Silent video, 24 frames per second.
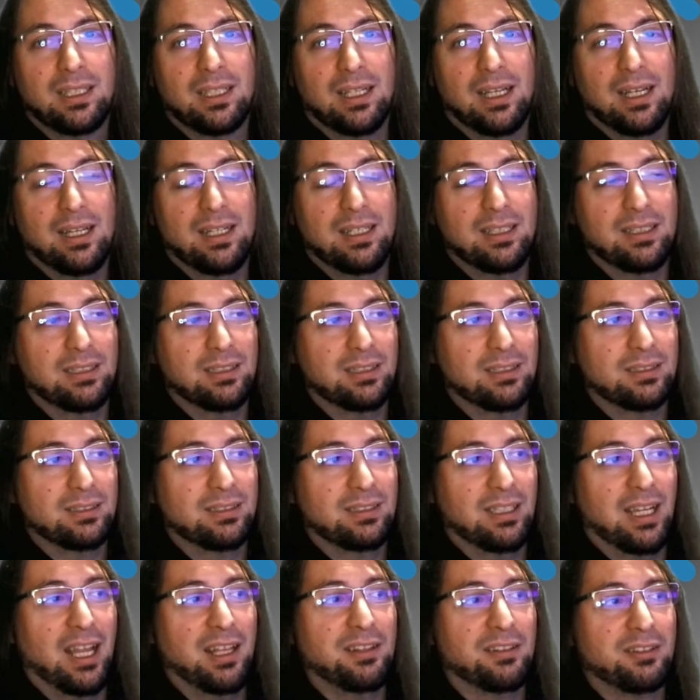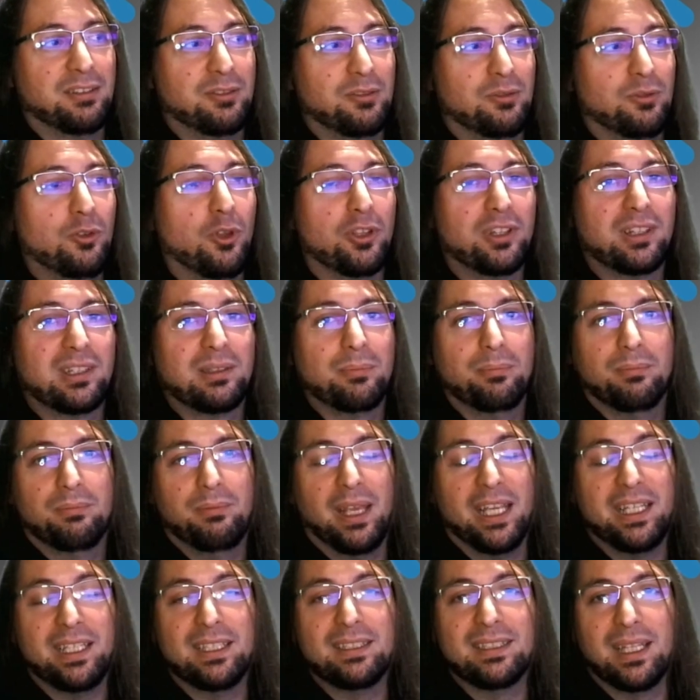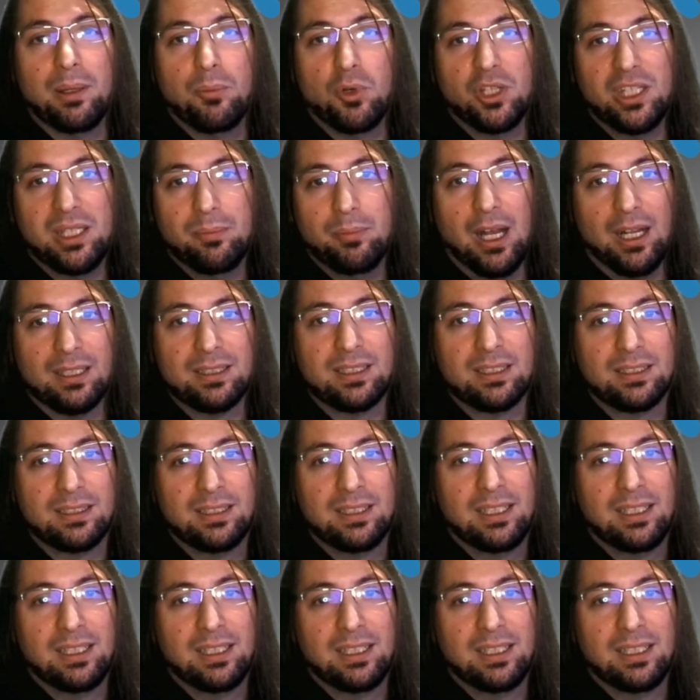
and not making their money back.